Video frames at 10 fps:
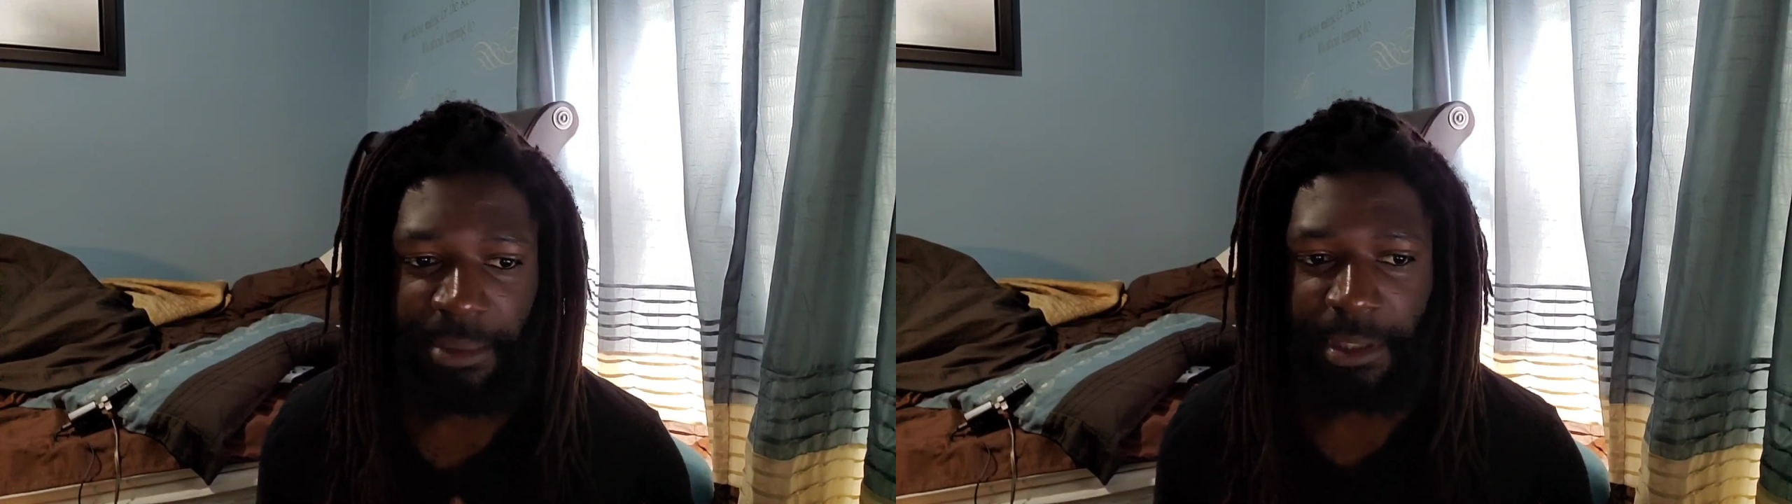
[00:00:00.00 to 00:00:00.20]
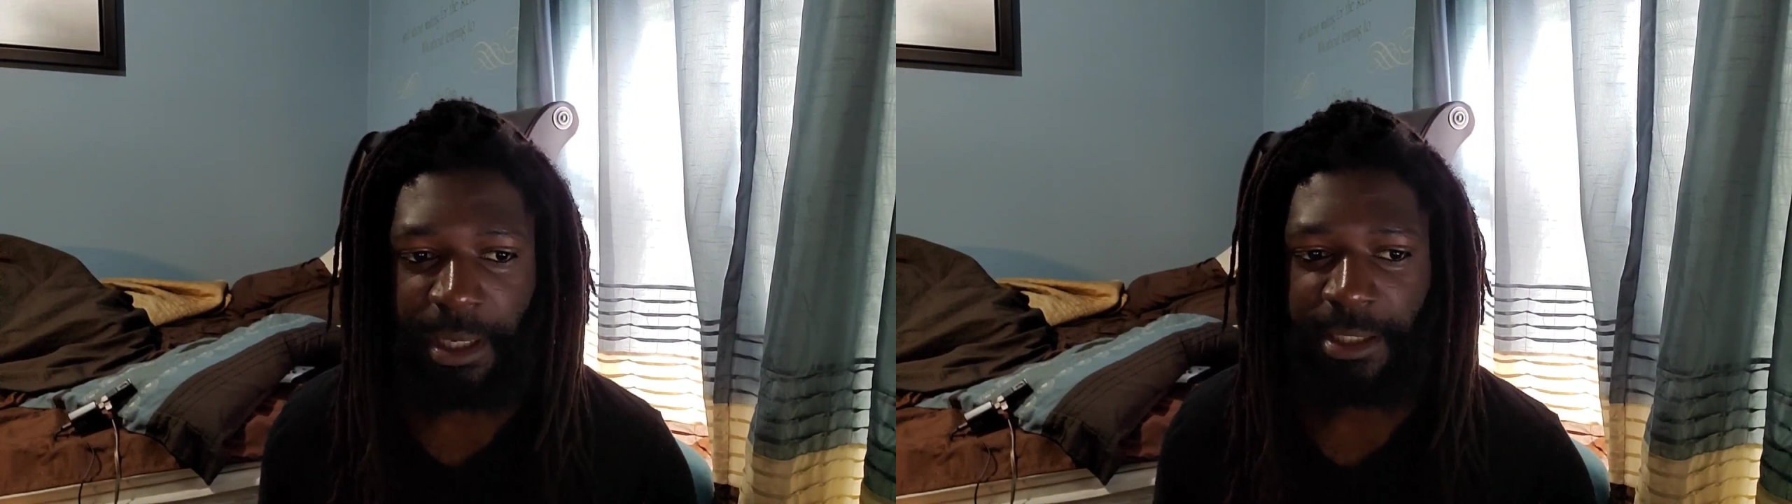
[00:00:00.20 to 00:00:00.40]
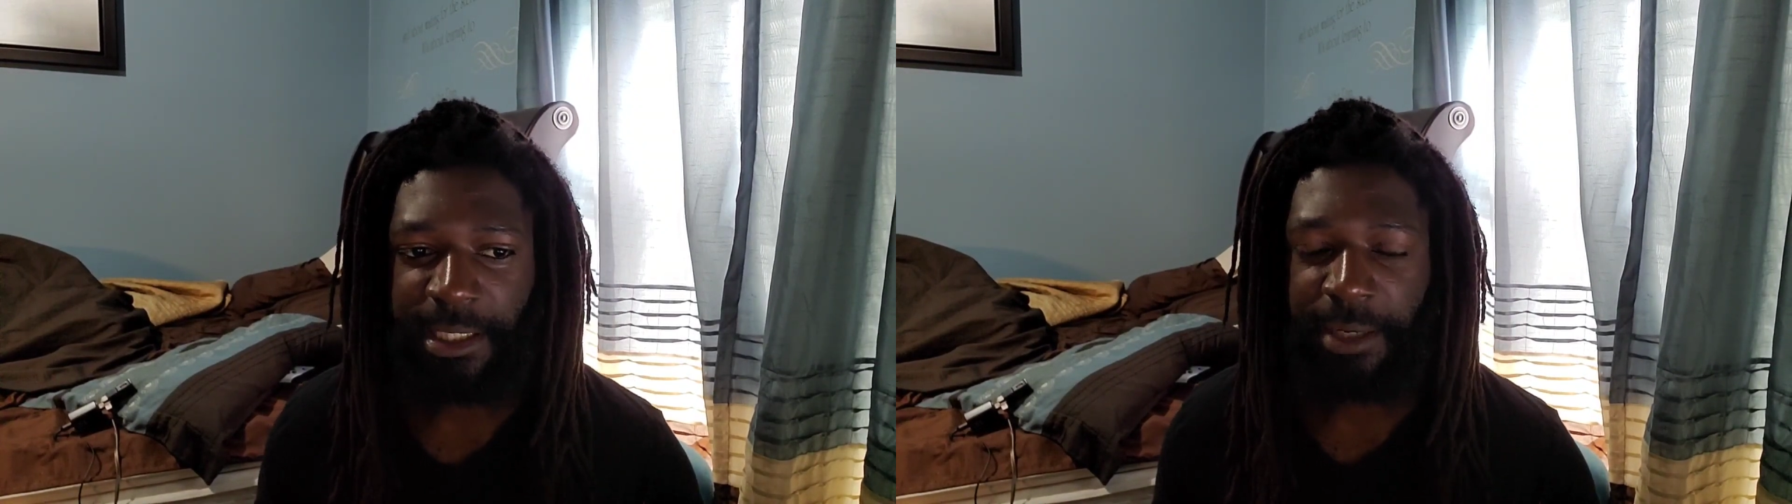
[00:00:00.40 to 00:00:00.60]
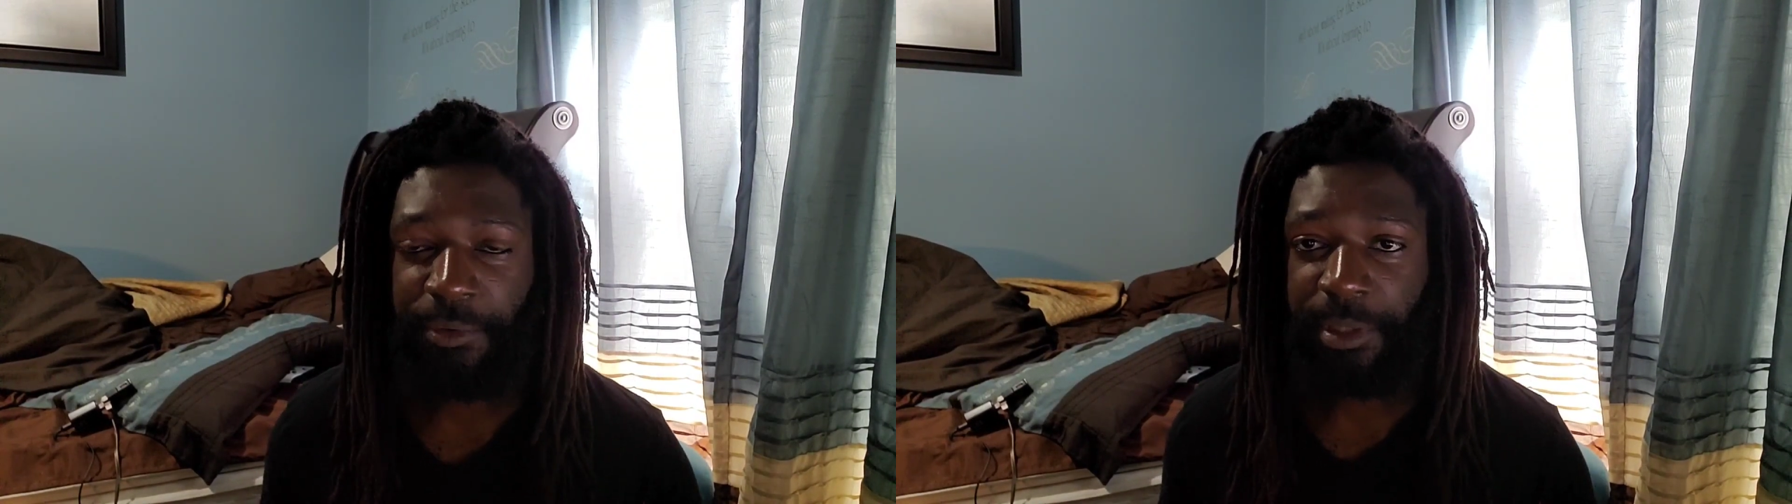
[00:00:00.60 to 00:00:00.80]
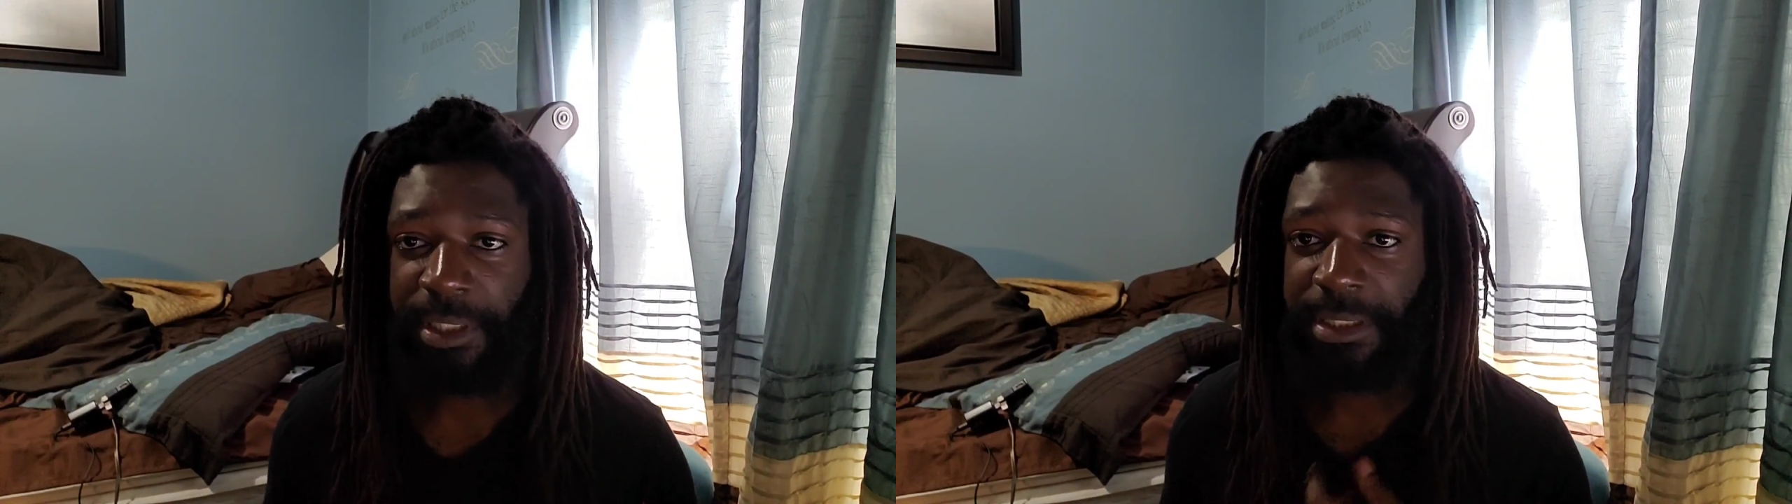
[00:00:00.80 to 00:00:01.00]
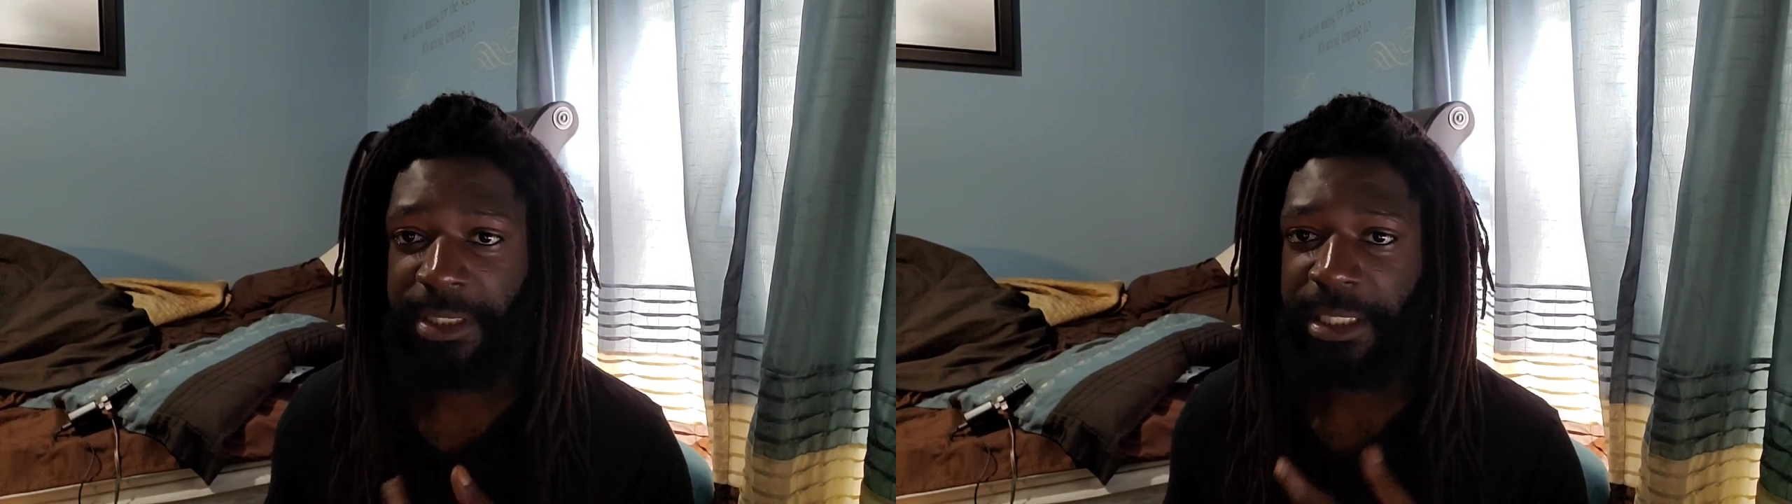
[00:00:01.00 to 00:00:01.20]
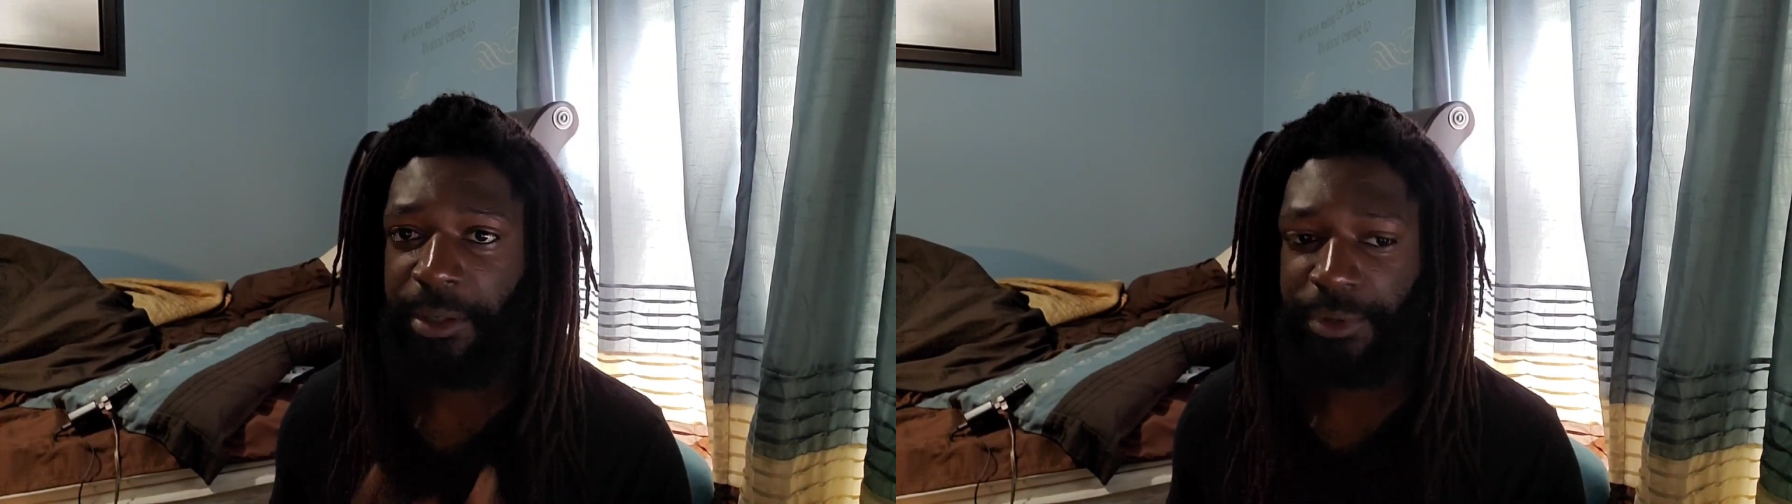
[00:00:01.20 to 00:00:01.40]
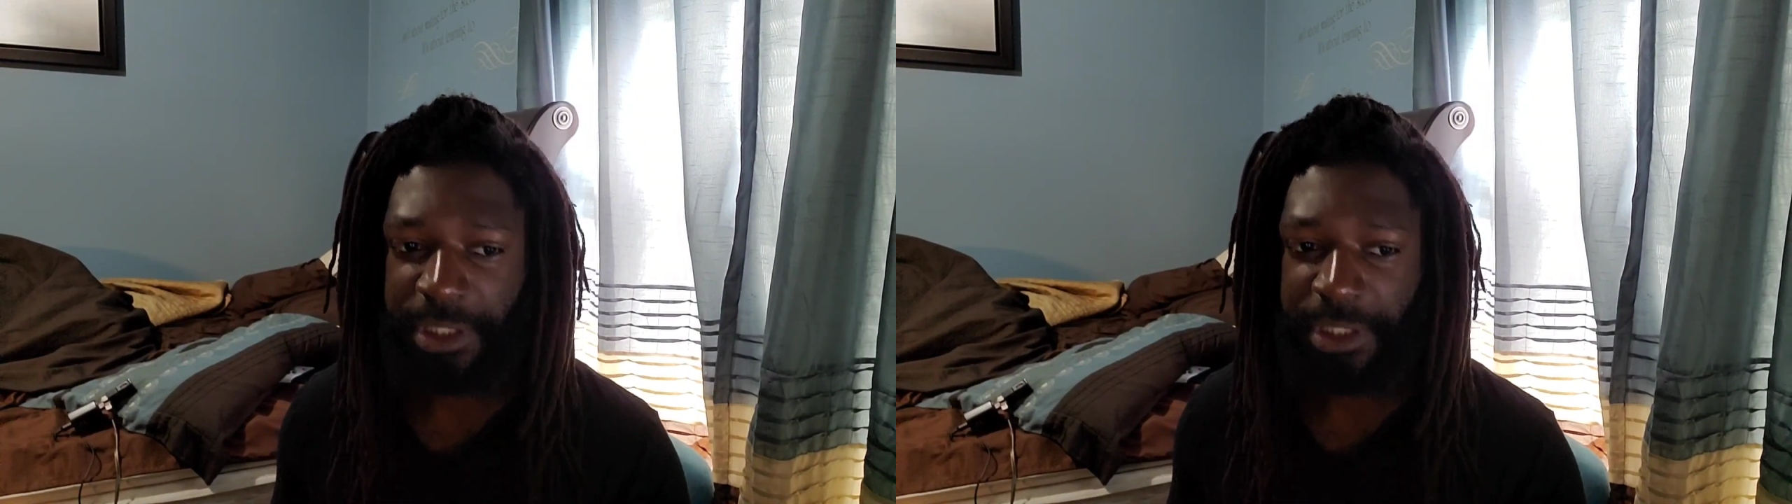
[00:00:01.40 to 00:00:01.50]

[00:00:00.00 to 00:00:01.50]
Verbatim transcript: in contact with C.O.